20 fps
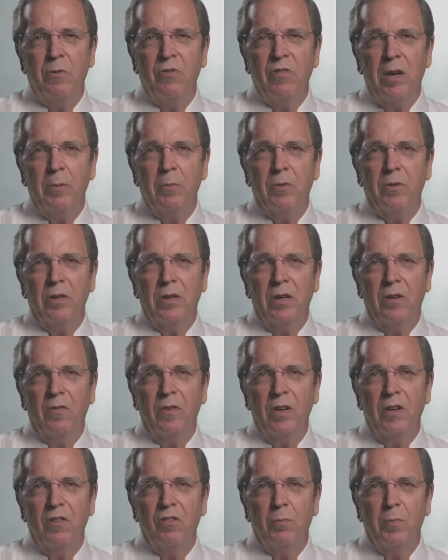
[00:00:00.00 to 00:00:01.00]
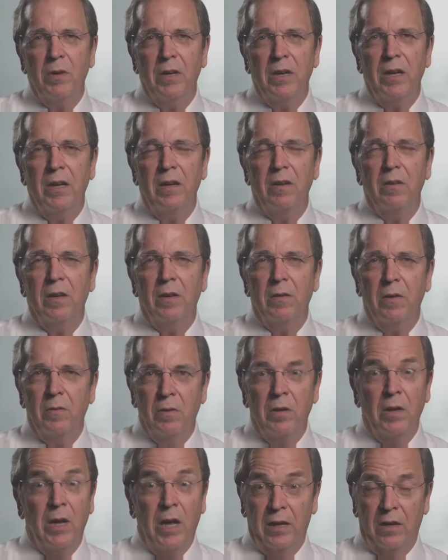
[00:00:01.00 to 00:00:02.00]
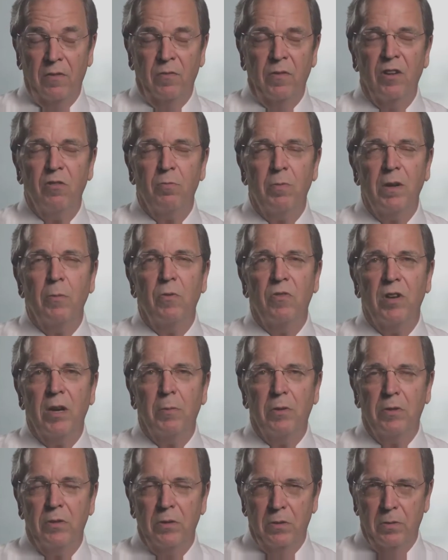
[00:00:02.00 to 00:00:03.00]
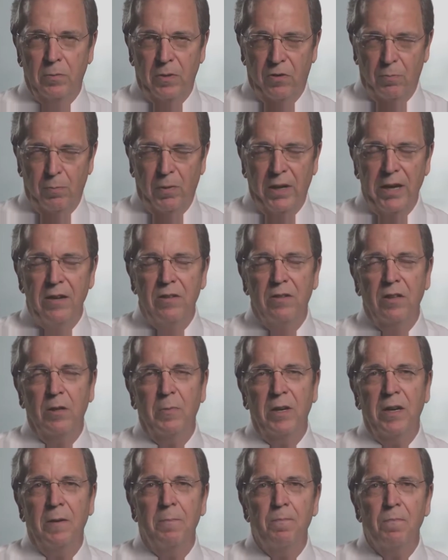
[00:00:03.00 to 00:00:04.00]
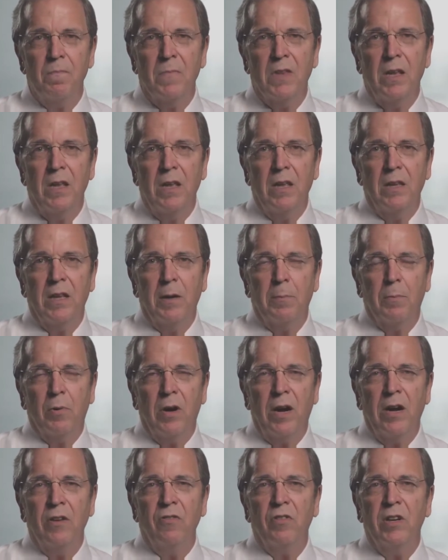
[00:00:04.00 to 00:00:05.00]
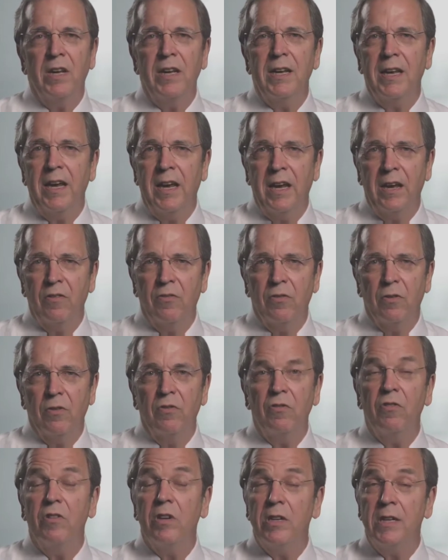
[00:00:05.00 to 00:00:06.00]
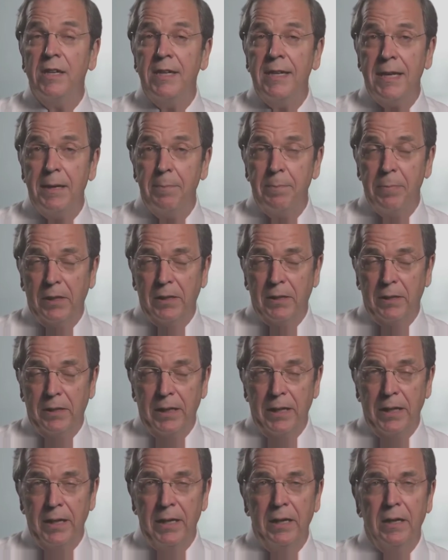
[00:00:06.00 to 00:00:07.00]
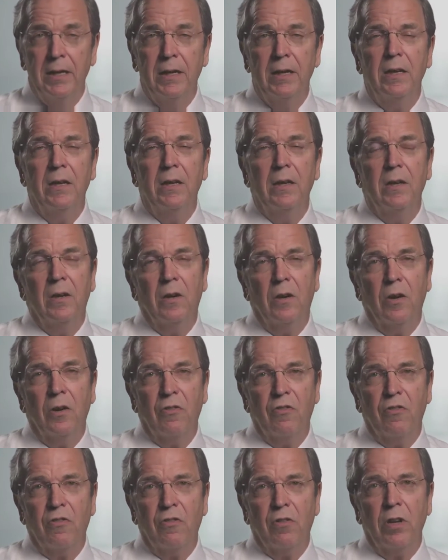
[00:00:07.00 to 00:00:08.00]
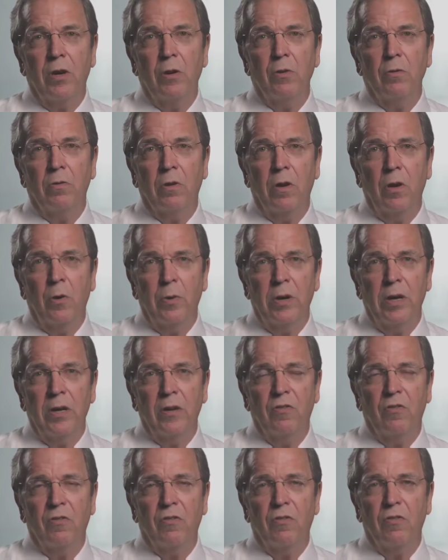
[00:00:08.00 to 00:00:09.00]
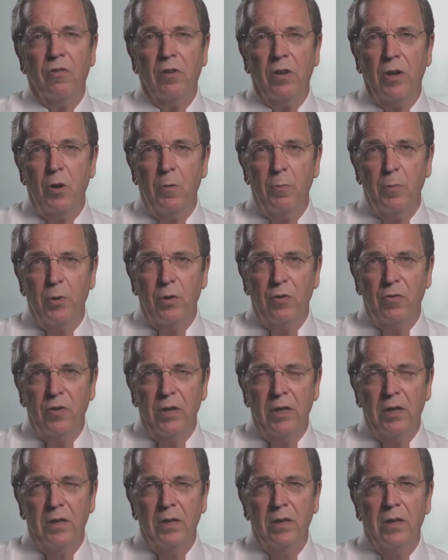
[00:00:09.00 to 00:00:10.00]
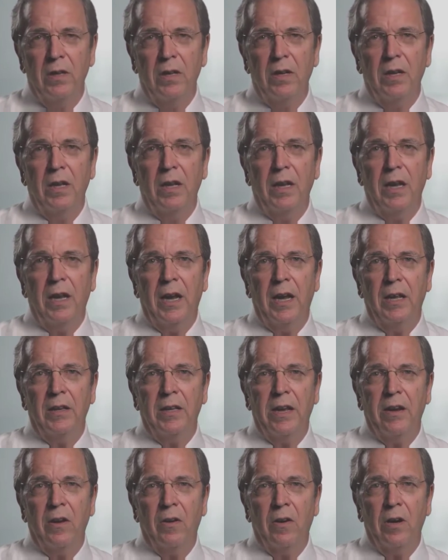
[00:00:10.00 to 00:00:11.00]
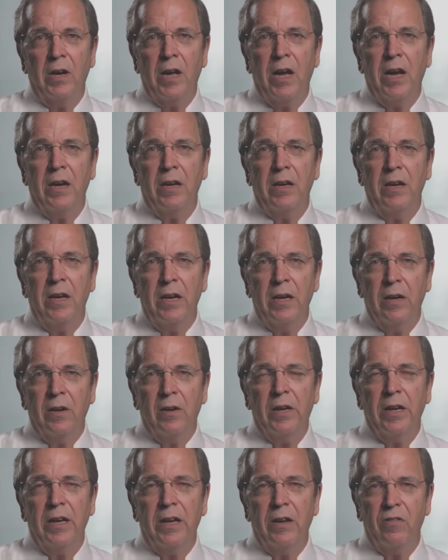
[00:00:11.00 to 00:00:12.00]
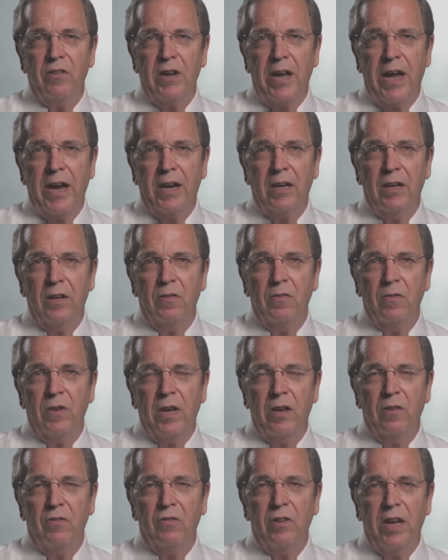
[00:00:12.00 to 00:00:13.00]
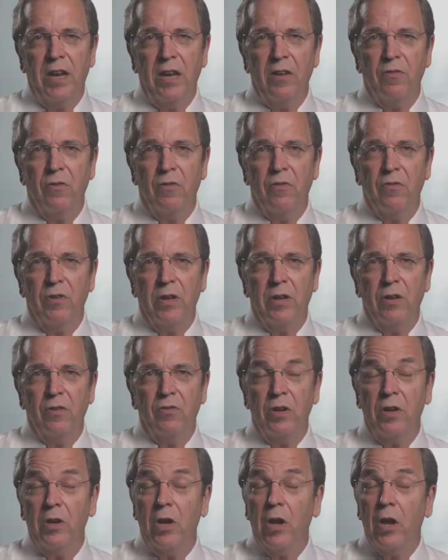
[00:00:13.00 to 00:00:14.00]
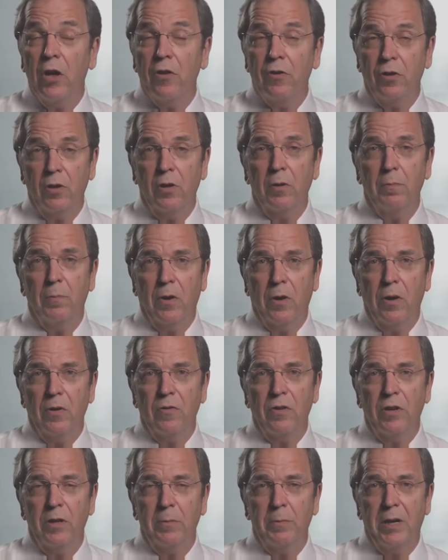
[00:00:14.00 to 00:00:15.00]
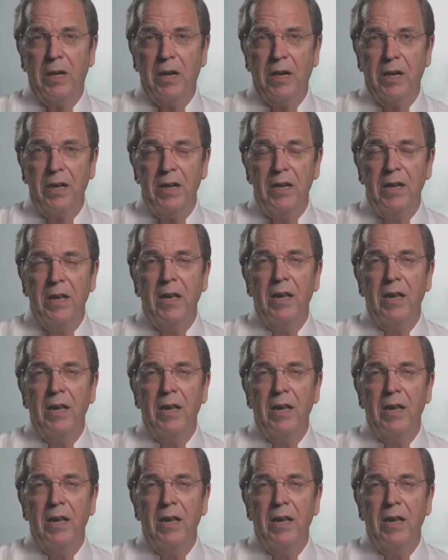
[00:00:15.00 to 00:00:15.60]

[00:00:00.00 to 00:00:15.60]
was able to convince me, not convince, but he was able to explain to me that prostate cancers typically are slow-growing, slow-moving, and they are not nearly as active as cancer cells in other parts of the body.